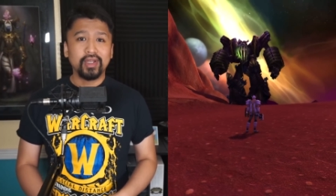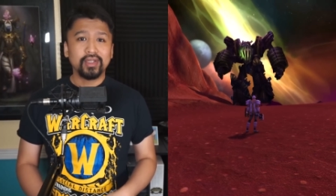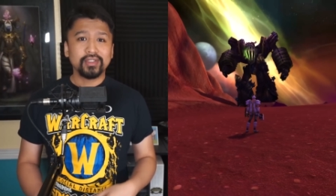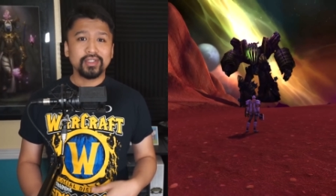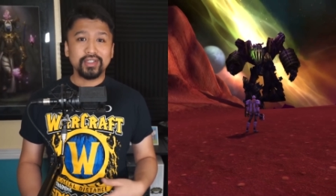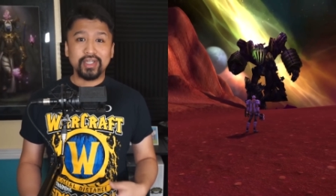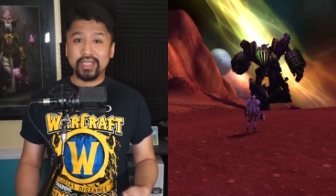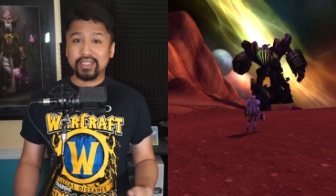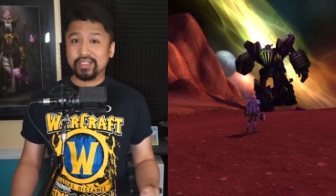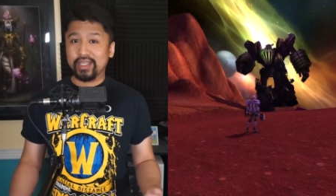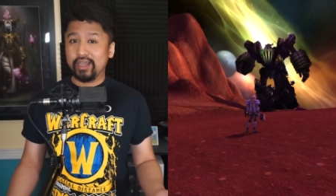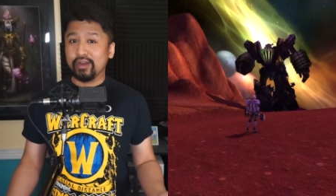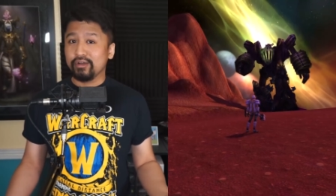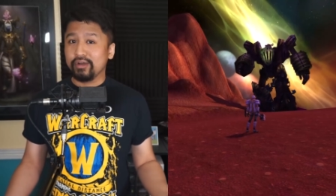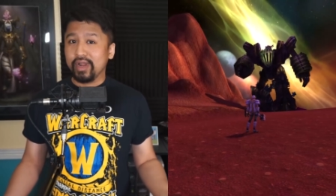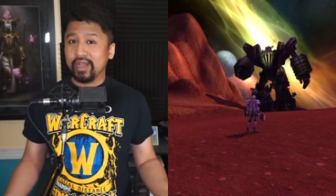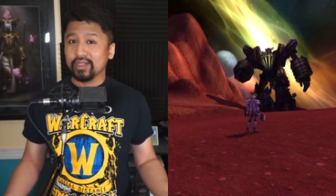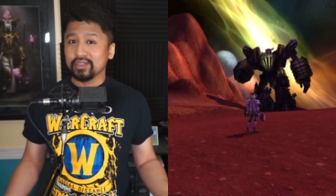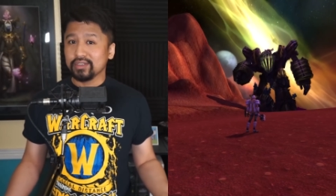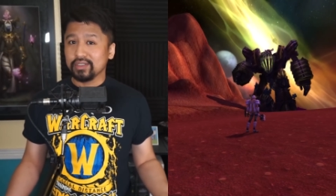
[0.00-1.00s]
Today's
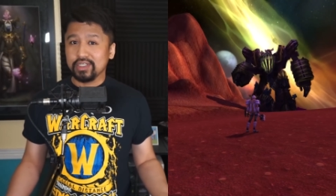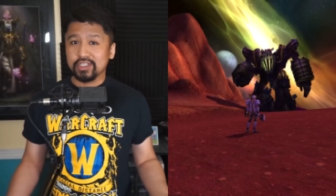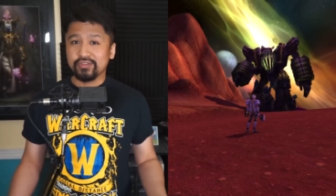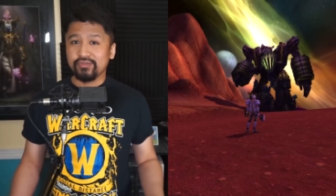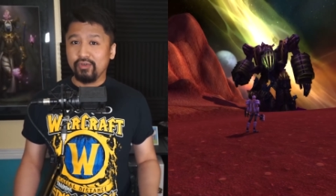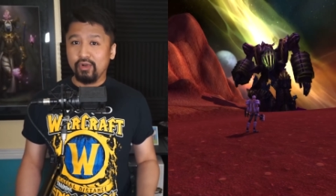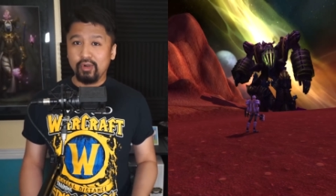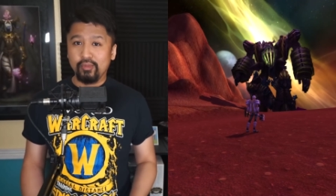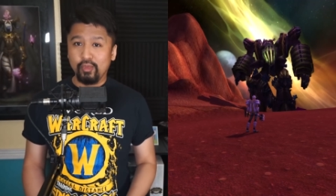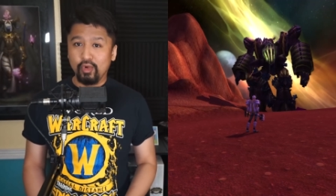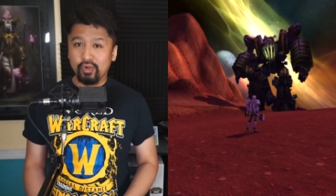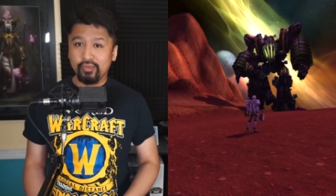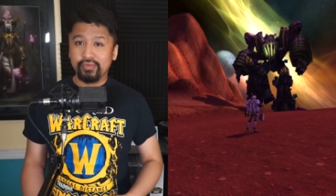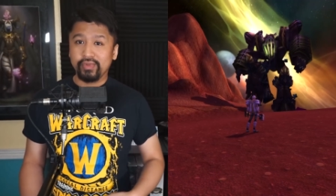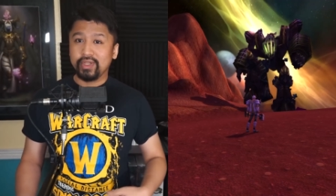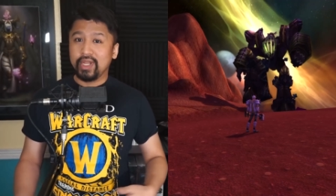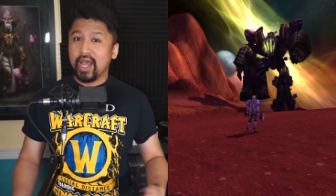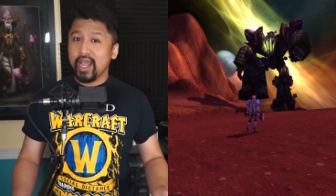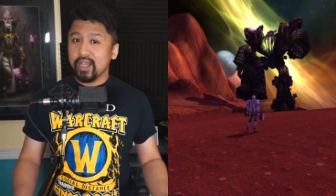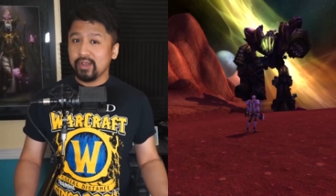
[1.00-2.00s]
internet is far more
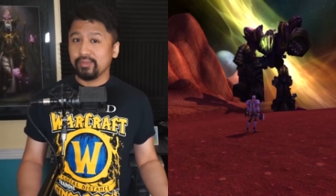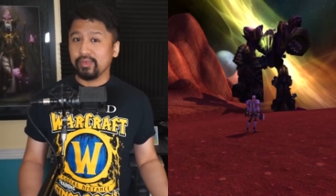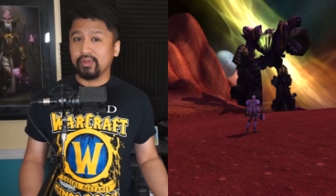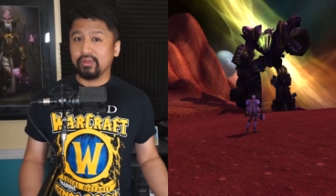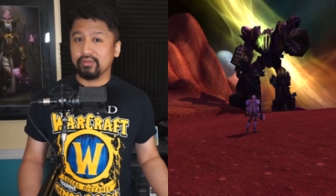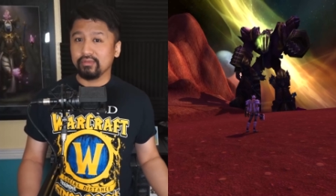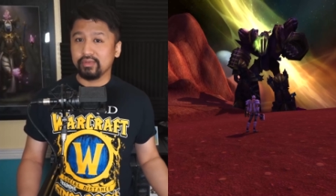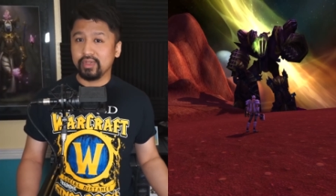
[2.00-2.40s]
reliable